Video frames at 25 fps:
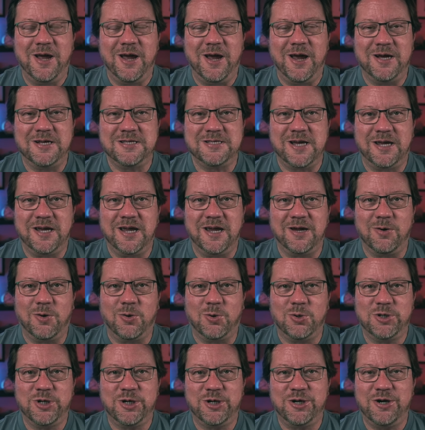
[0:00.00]
as I get
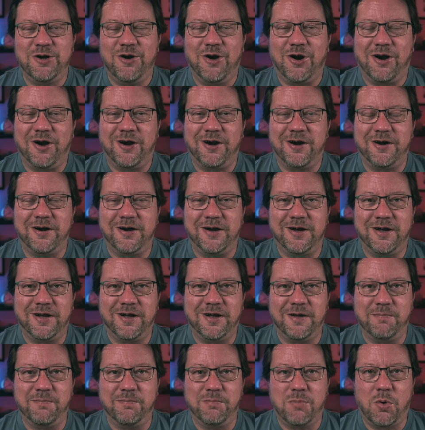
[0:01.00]
older are
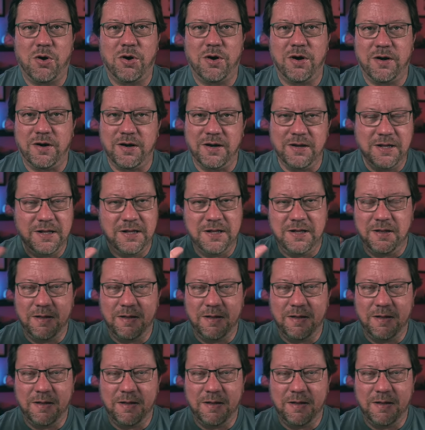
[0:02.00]
uh, more